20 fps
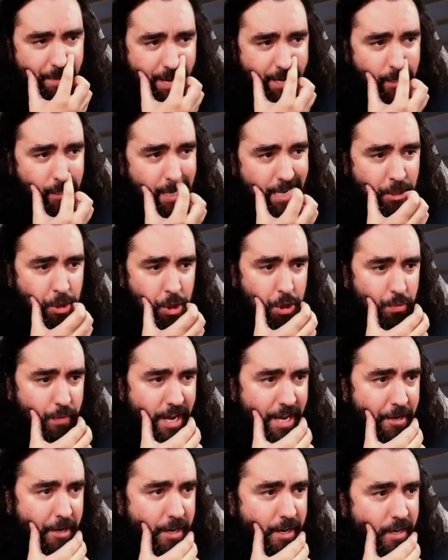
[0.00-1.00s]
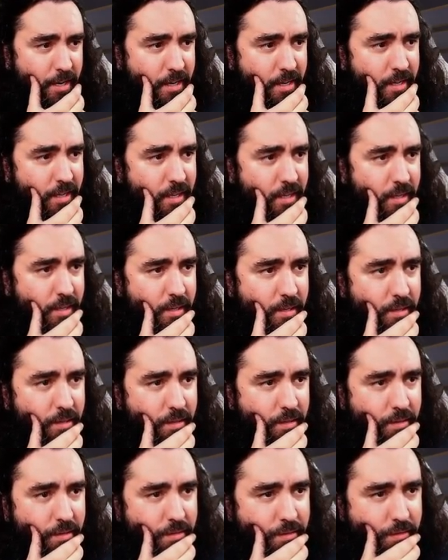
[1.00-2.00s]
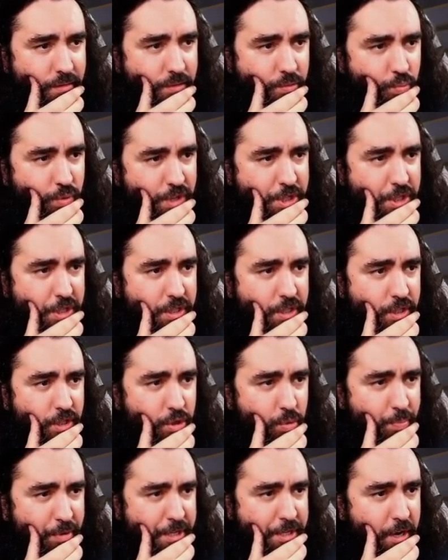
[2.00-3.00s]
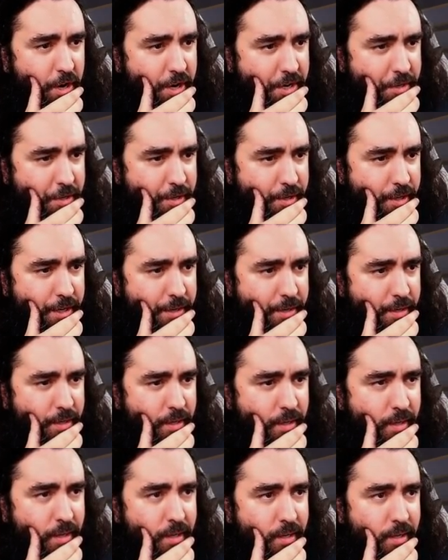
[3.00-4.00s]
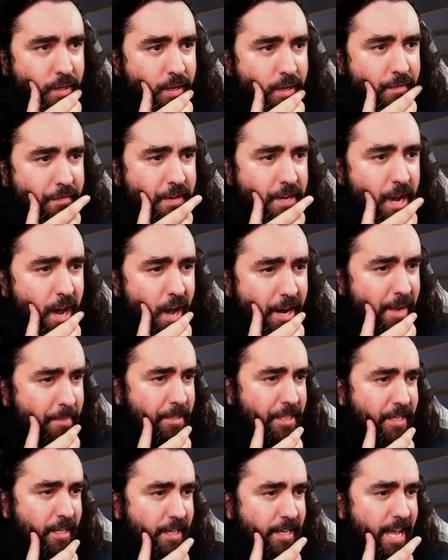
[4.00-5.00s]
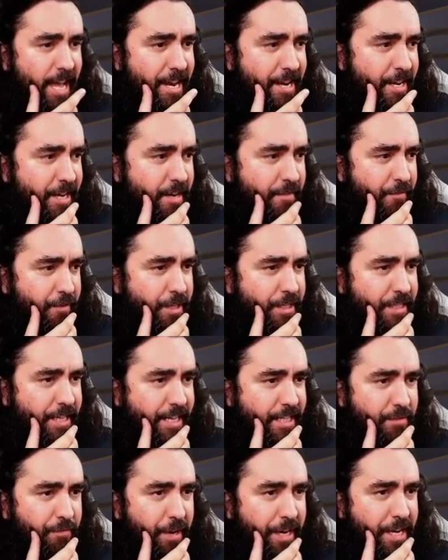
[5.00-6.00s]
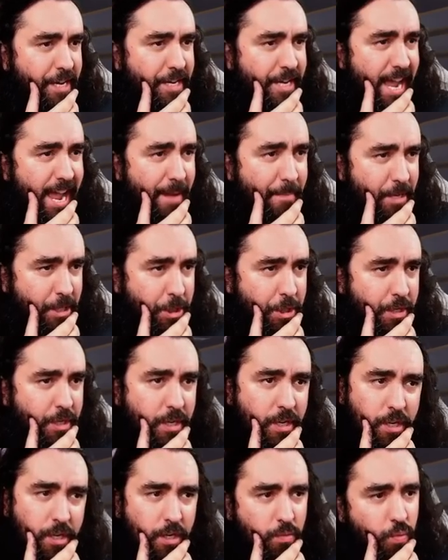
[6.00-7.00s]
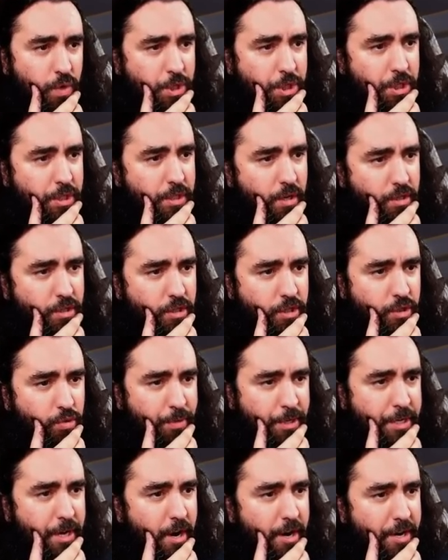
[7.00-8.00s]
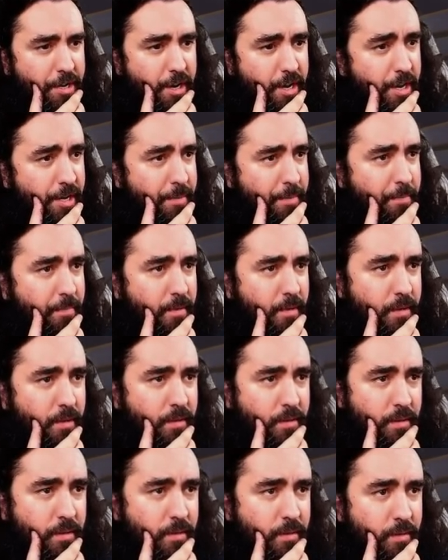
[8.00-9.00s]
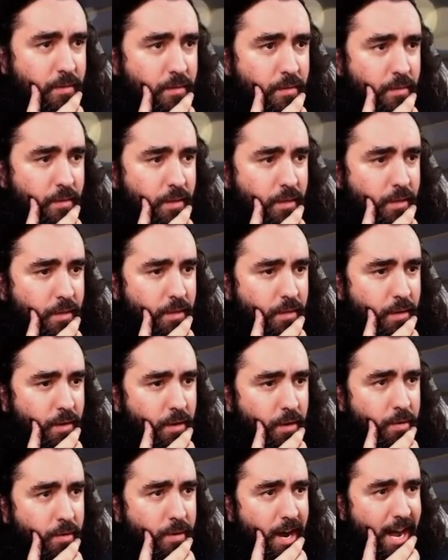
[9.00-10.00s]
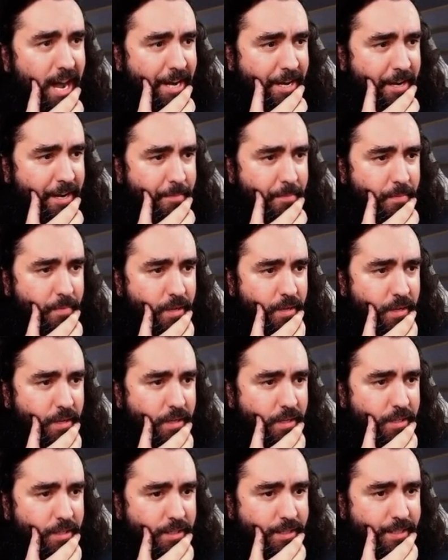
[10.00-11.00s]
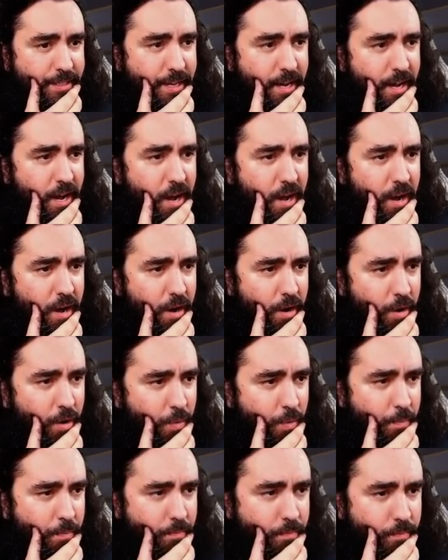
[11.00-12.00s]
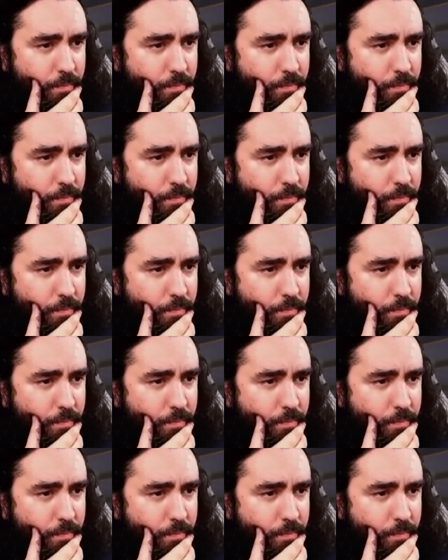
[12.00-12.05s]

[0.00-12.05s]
back a ledger shredder, which is super darn good. And if not, I'm still getting in there for six freaking damage, which is also super darn good. Alrighty. So,